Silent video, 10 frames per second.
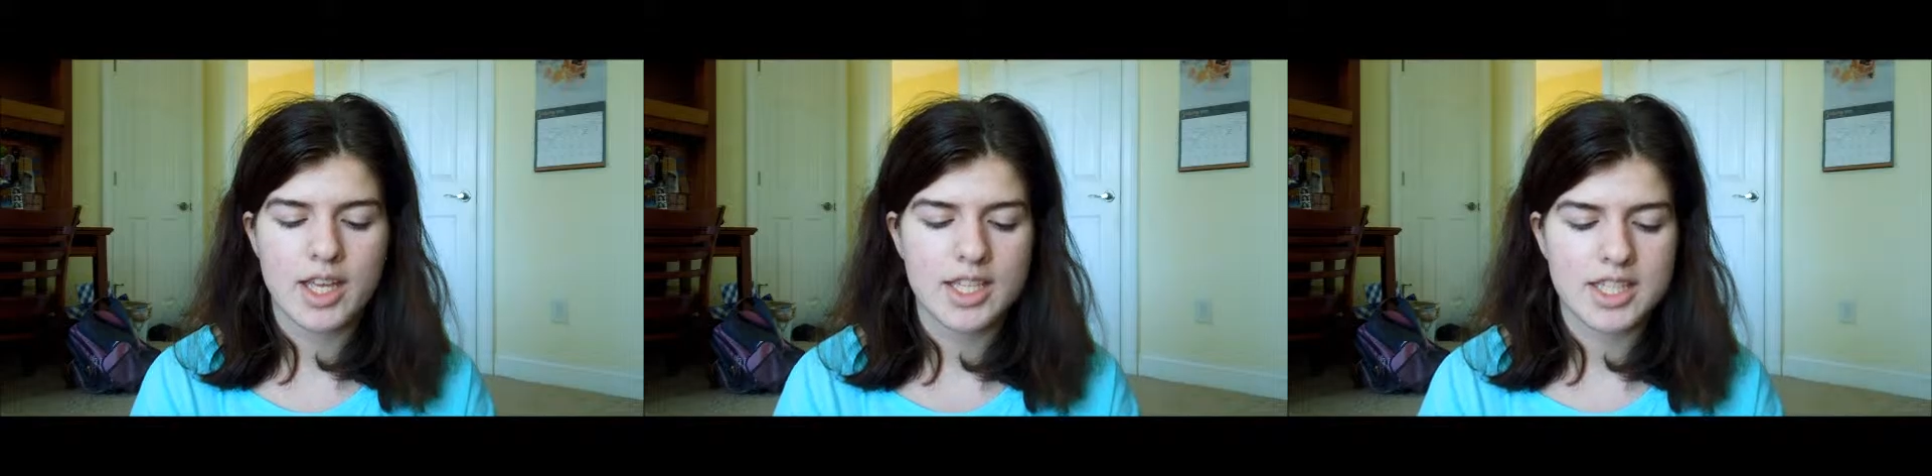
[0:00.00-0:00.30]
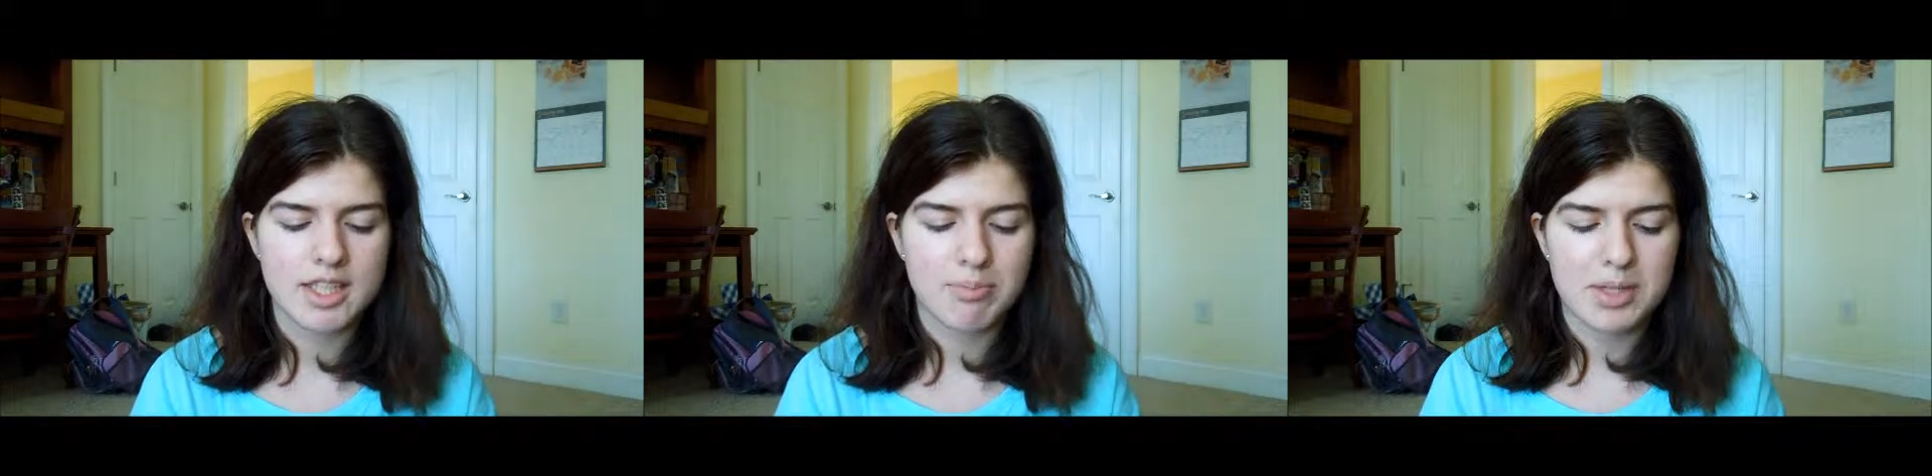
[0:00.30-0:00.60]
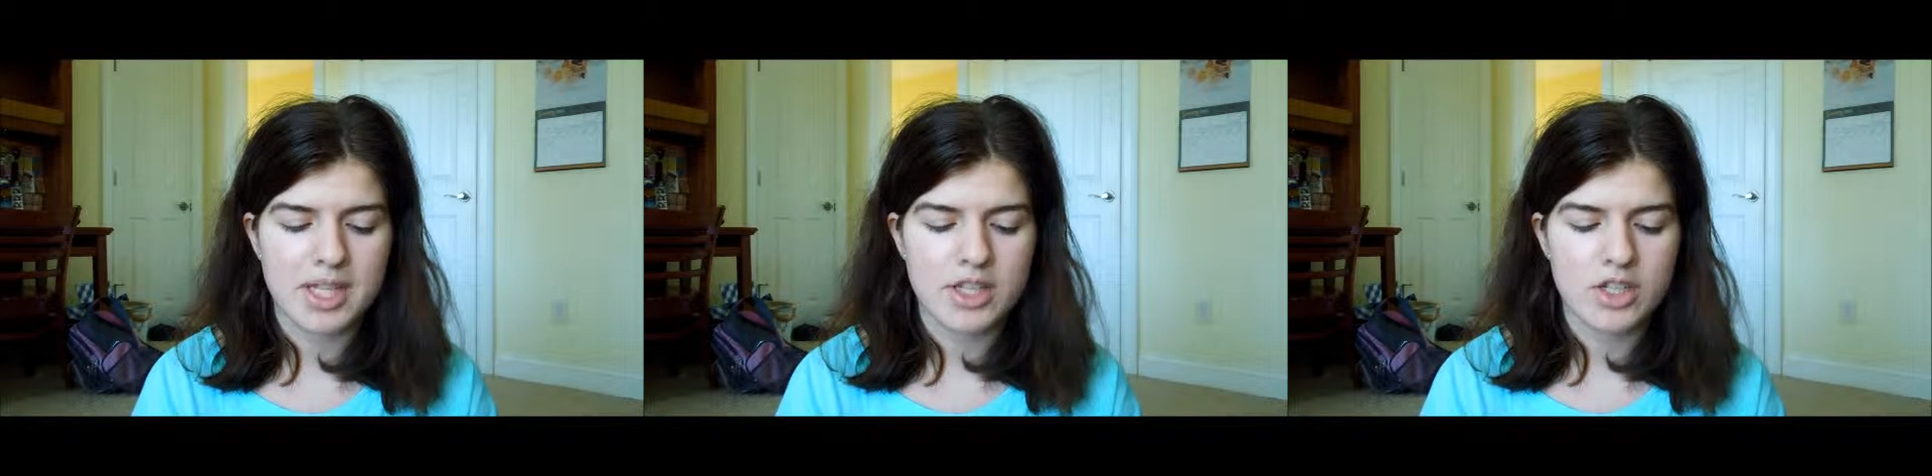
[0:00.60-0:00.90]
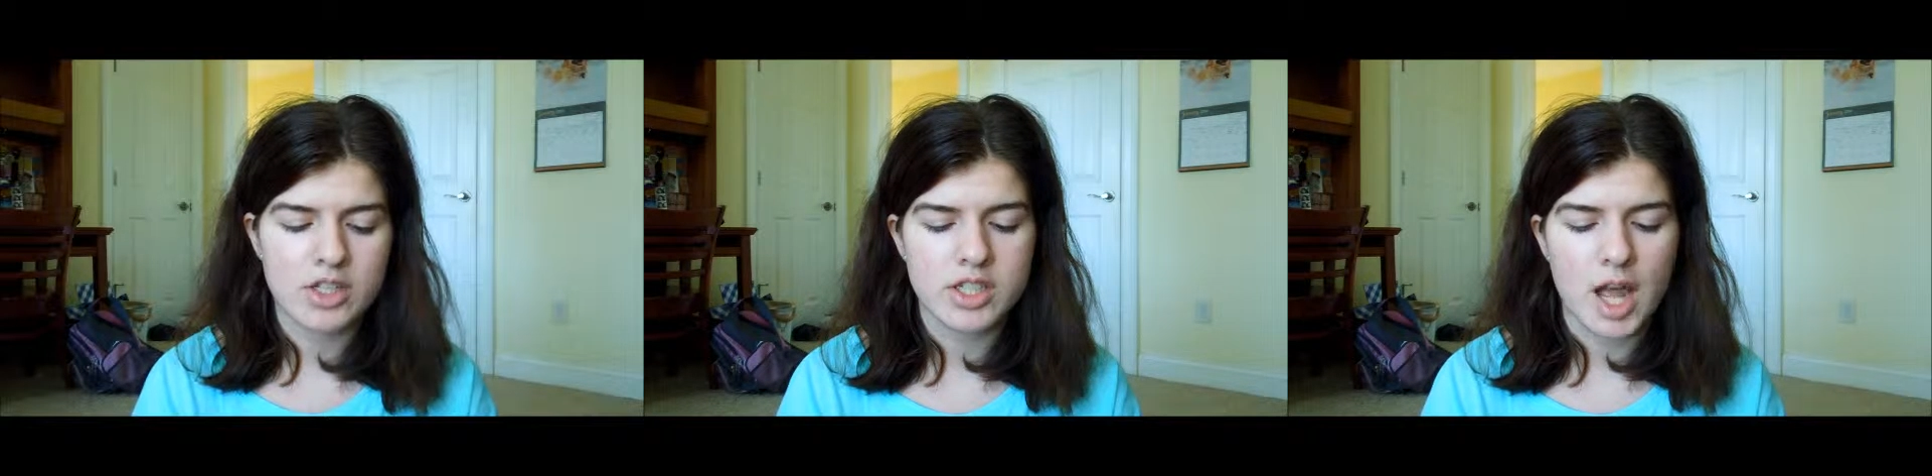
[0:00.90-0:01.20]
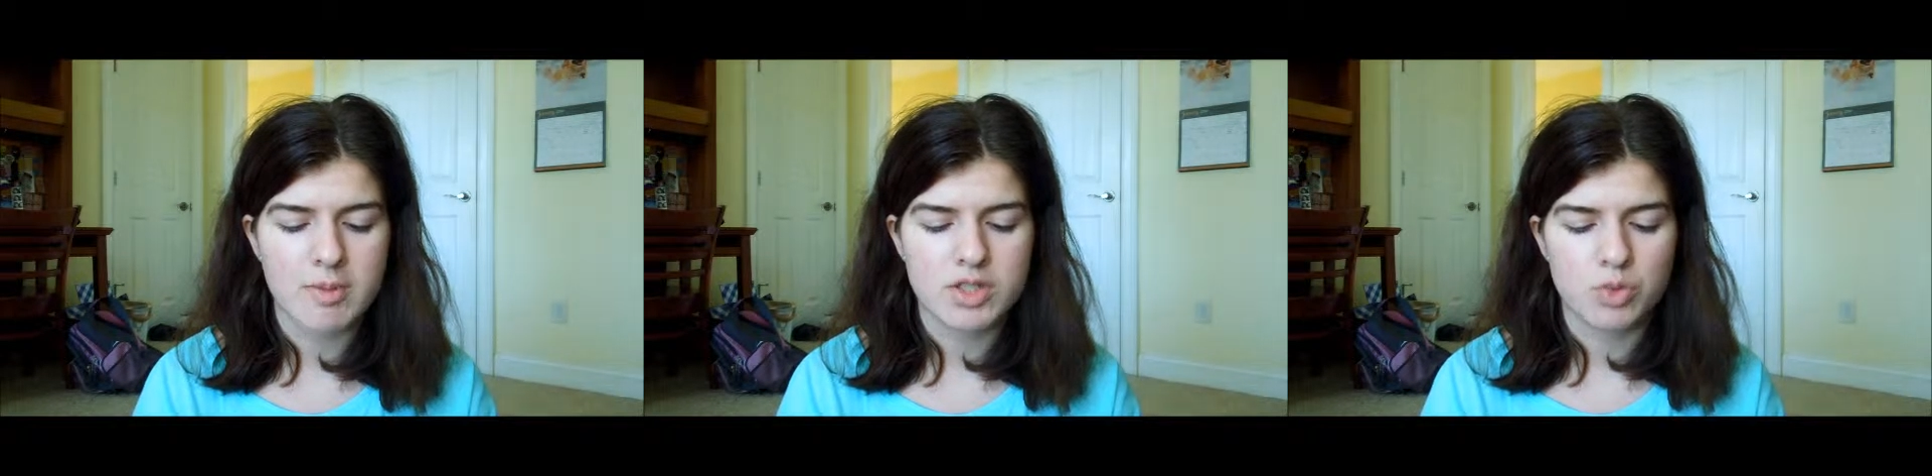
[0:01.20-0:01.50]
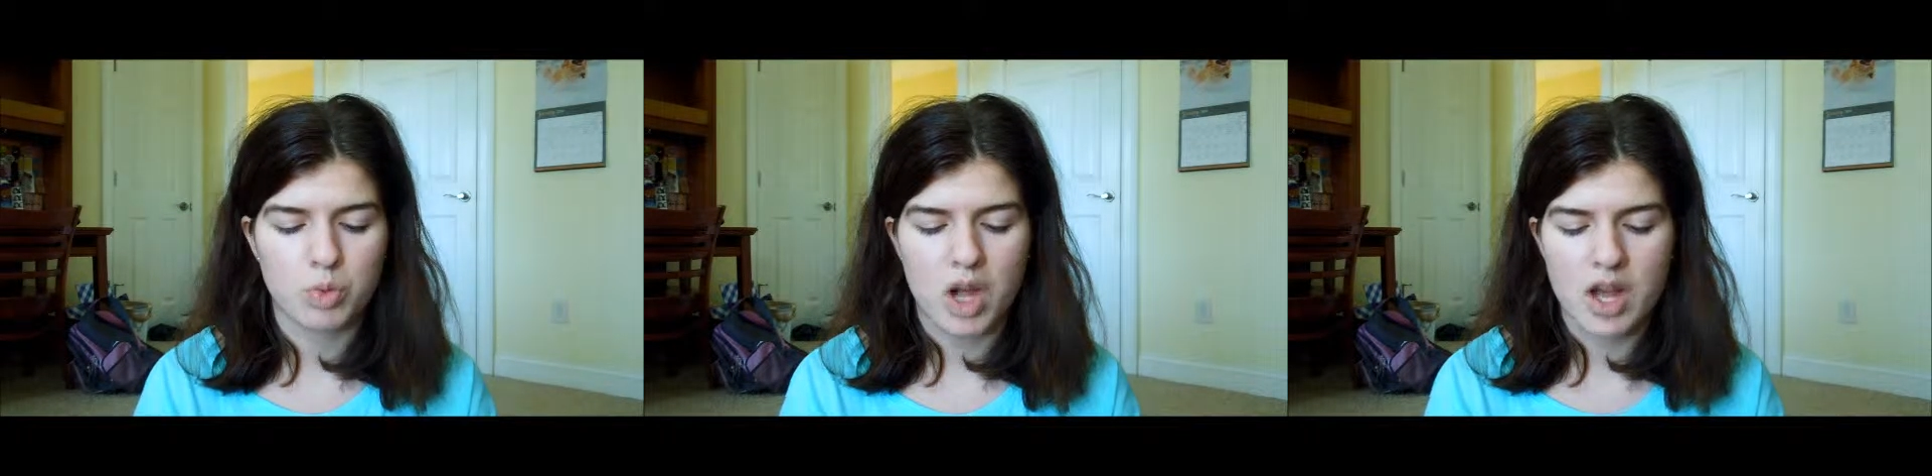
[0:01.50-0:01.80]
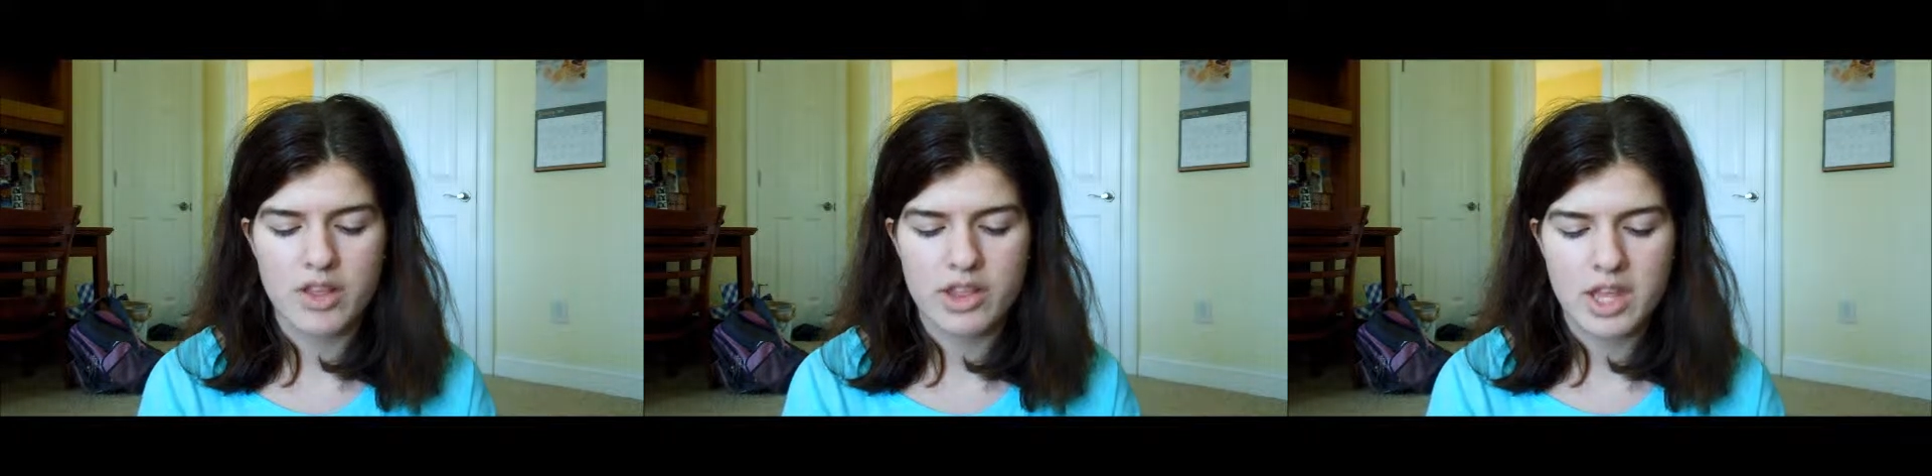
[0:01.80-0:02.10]
It's the Peter Thomas
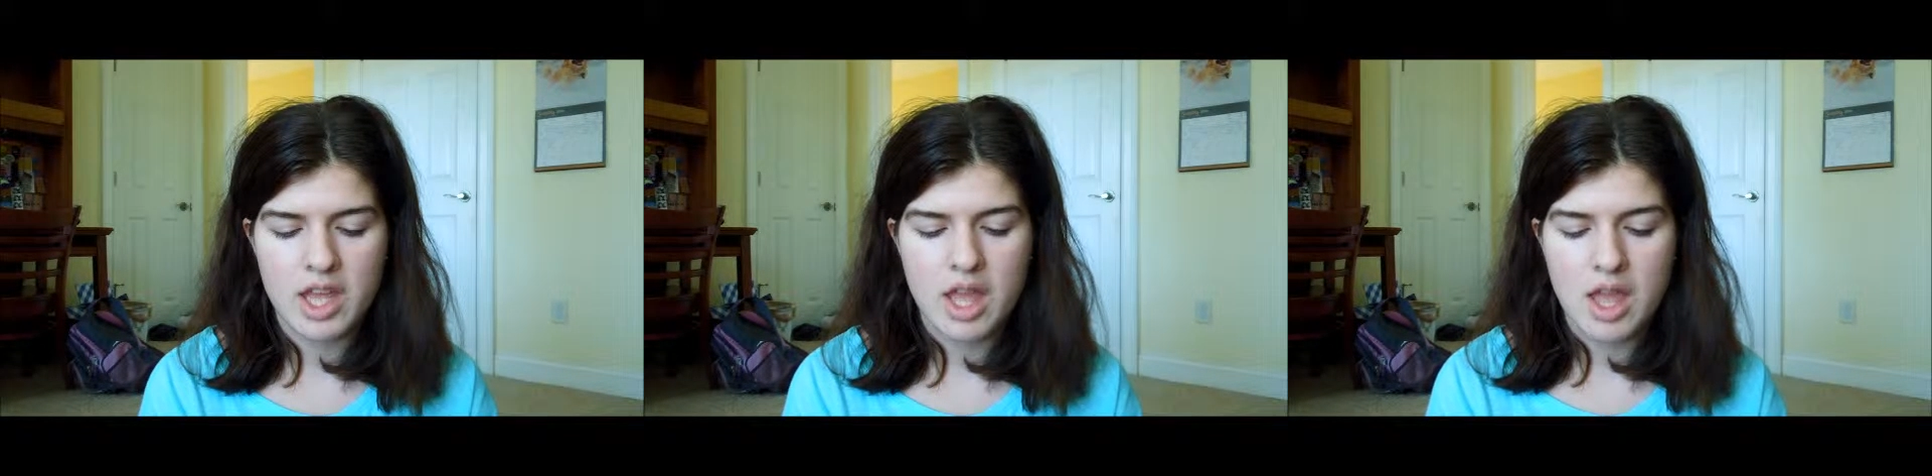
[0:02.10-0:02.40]
Roth